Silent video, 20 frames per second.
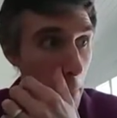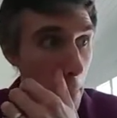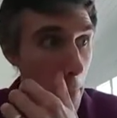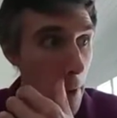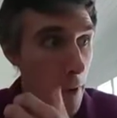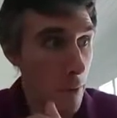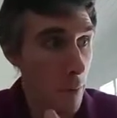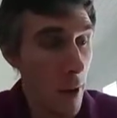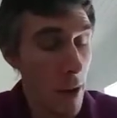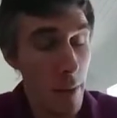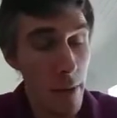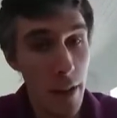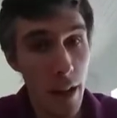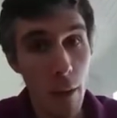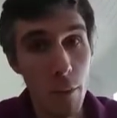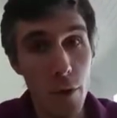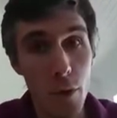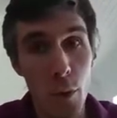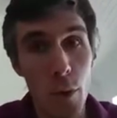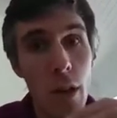This maybe
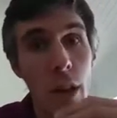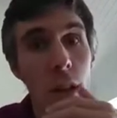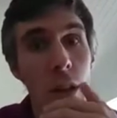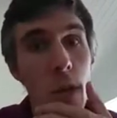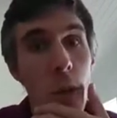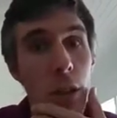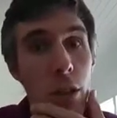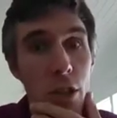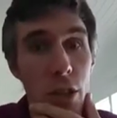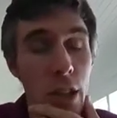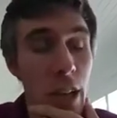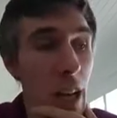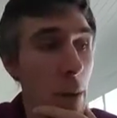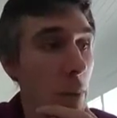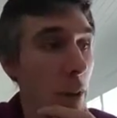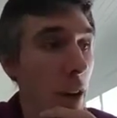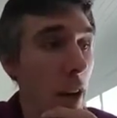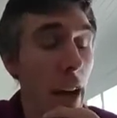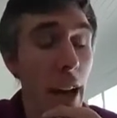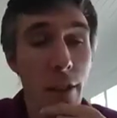comes to another question here,
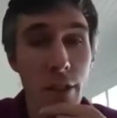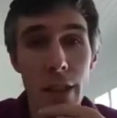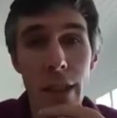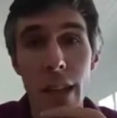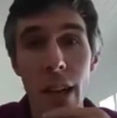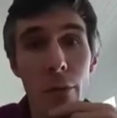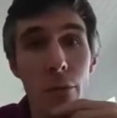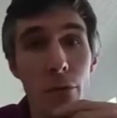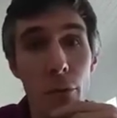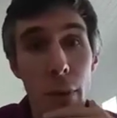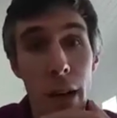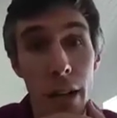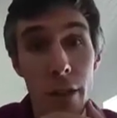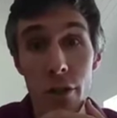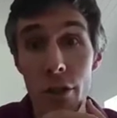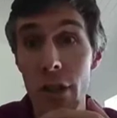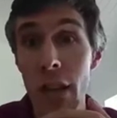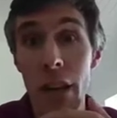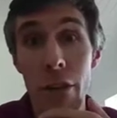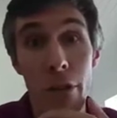but I actually come from an
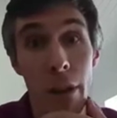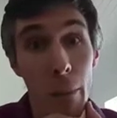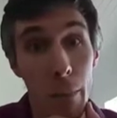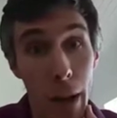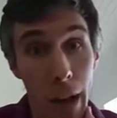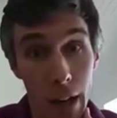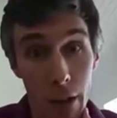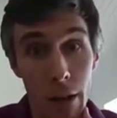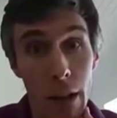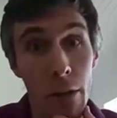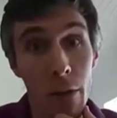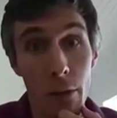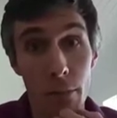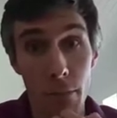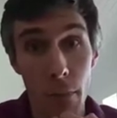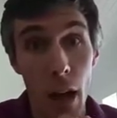engineering background,